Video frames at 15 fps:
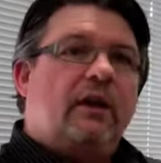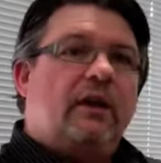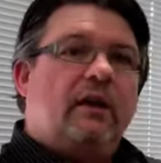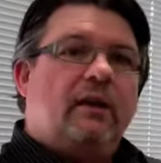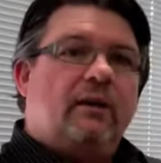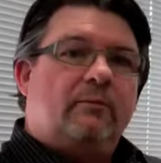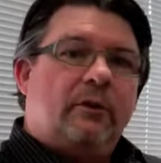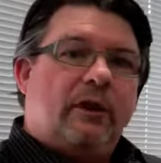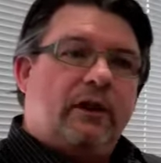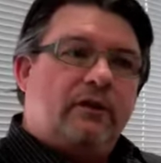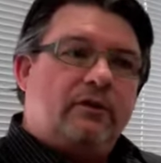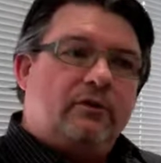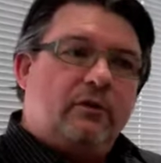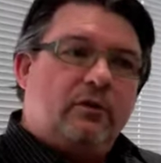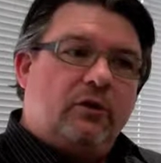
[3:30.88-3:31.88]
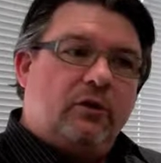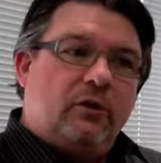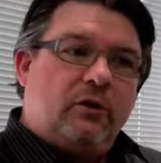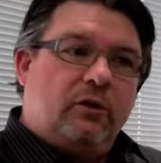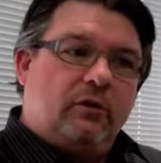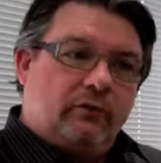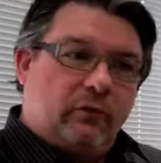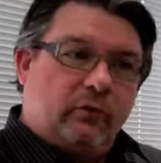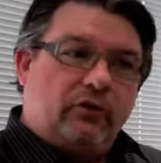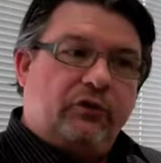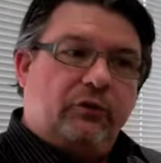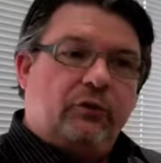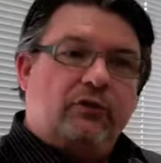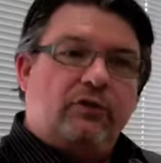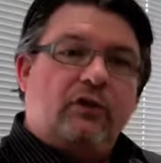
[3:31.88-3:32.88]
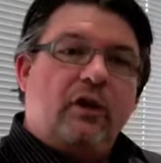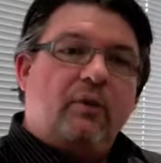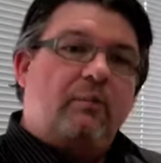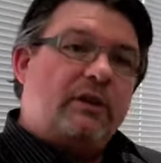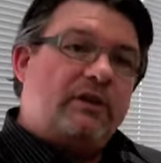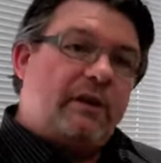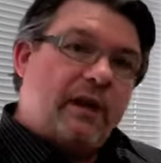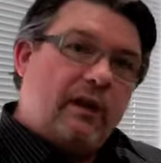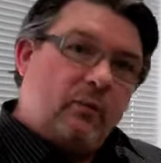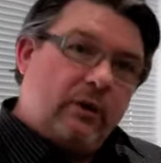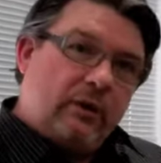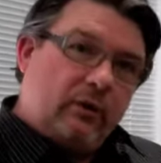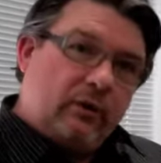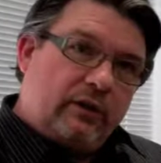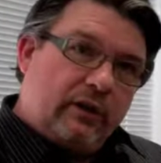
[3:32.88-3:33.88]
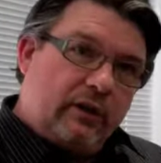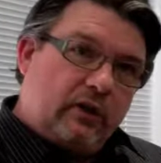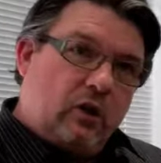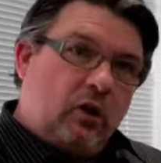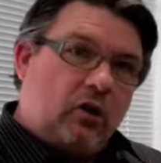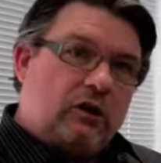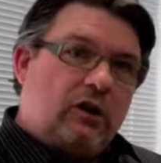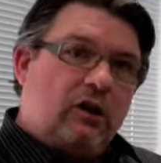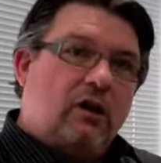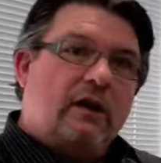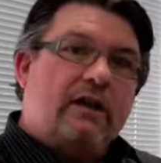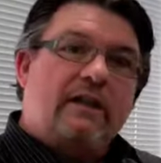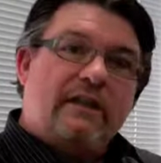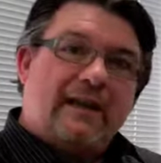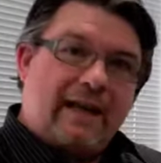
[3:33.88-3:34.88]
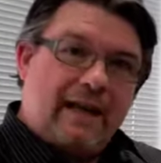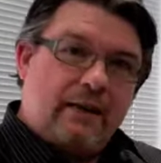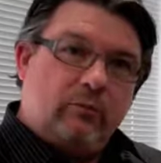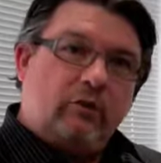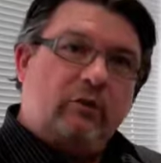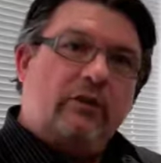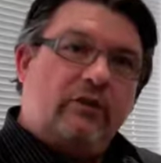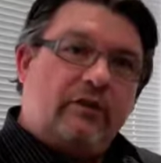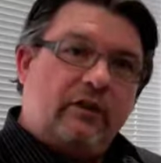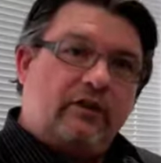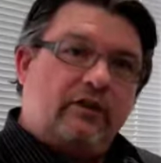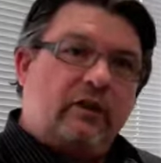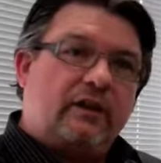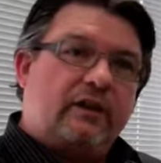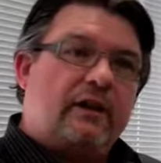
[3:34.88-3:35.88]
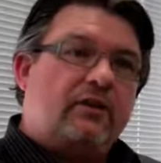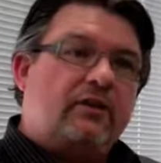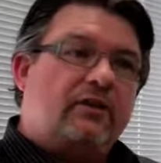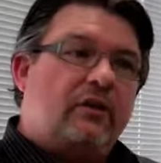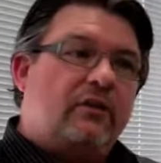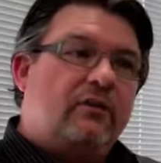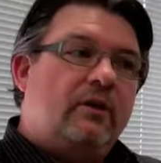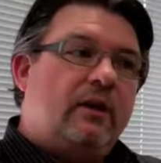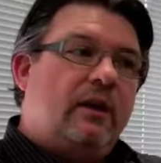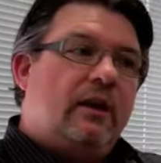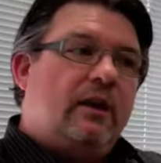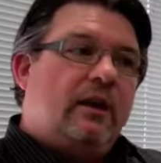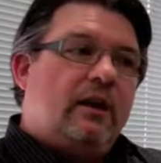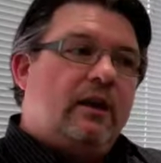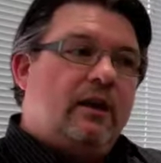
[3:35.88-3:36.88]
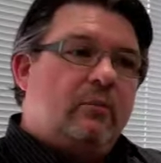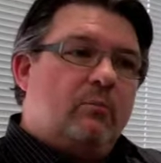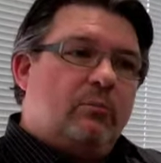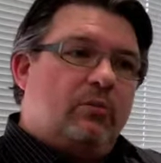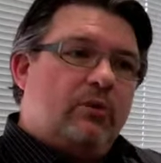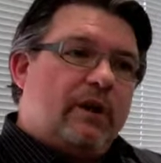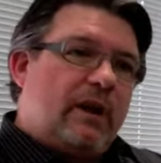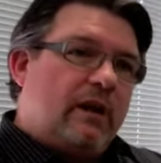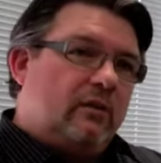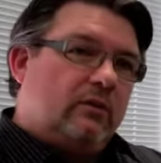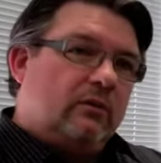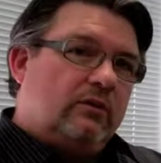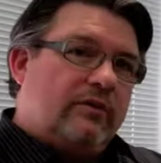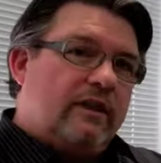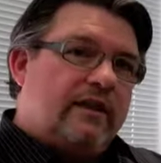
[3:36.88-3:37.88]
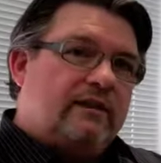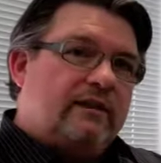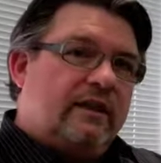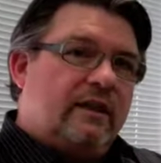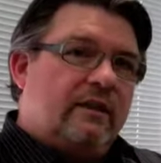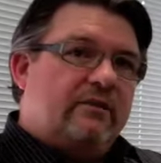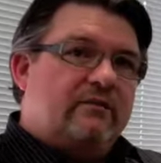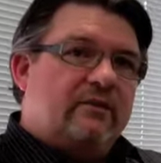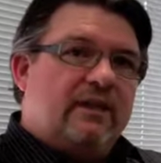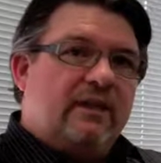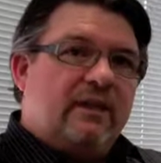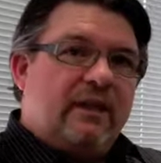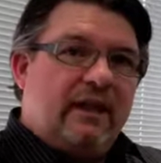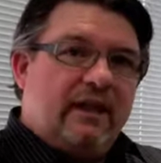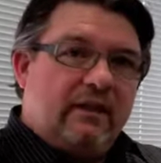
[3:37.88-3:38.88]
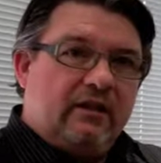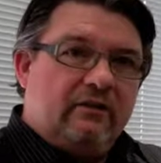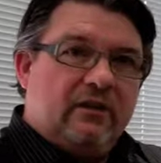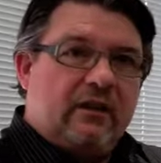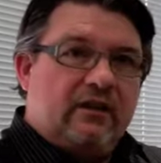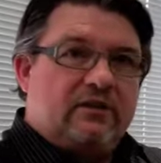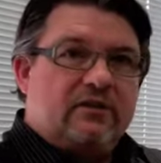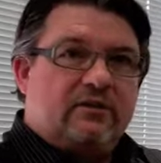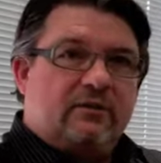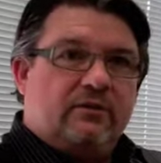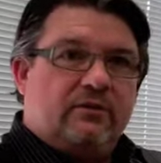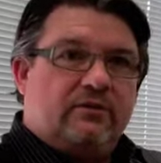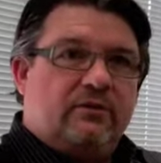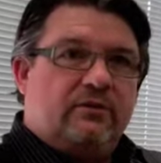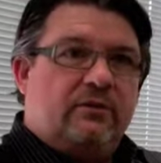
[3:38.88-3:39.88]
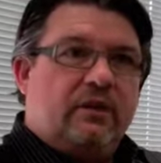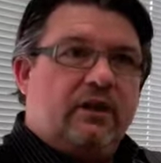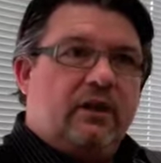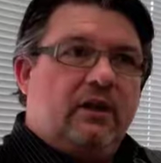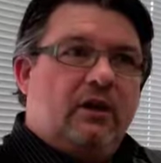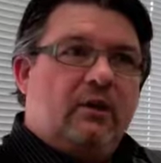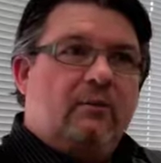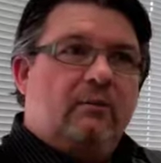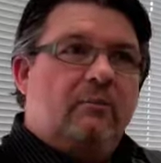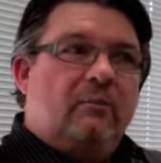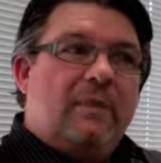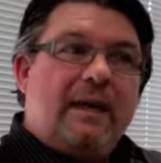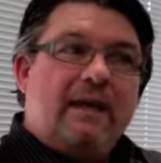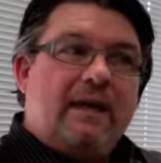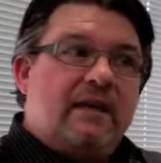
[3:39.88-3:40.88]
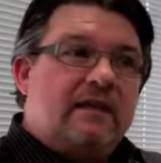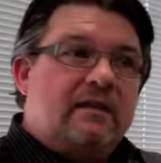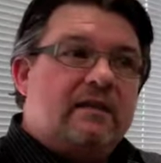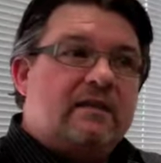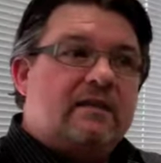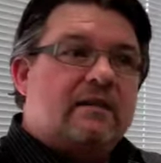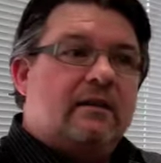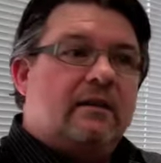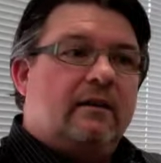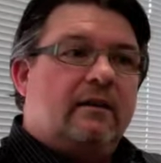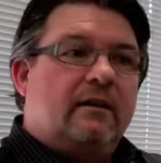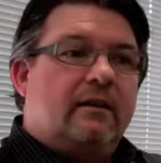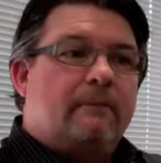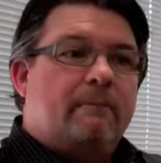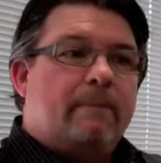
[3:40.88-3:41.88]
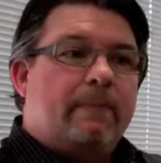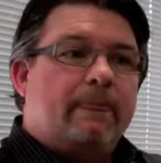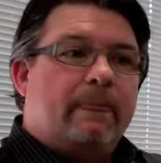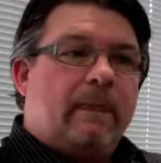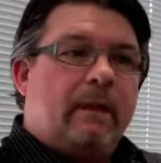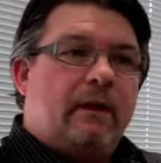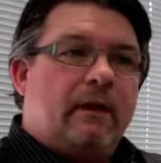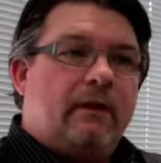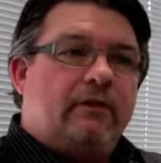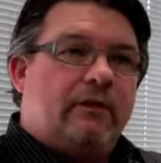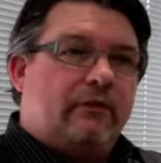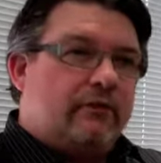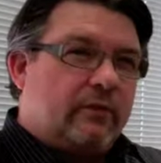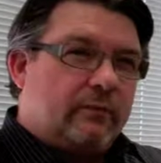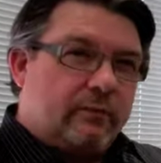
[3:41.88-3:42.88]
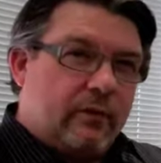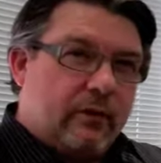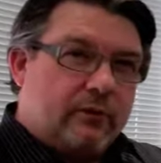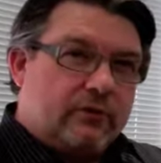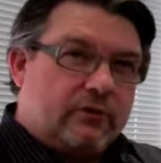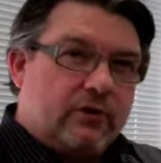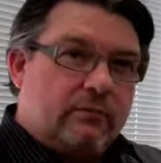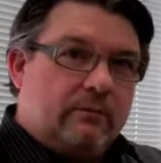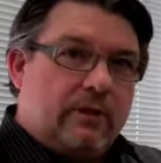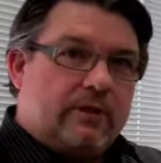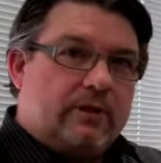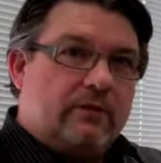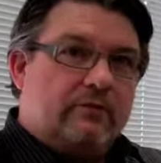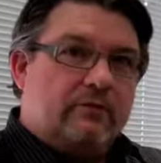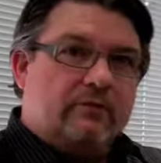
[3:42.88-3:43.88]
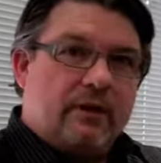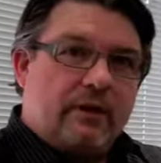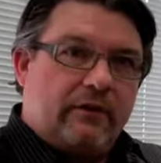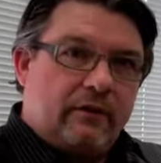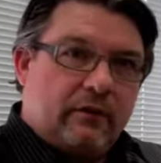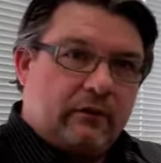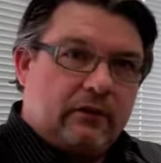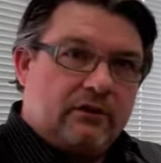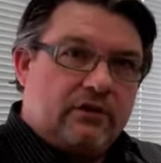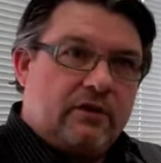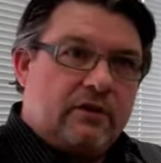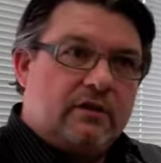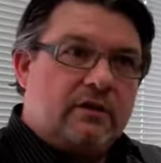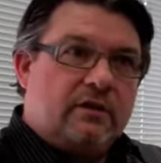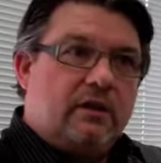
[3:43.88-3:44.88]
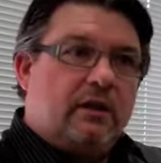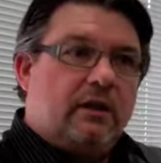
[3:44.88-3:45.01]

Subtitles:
and of all sorts, but now we're looking at online and cable and things like that. So bringing all of that together in an integrated solution means a different approach. It means different methodologies,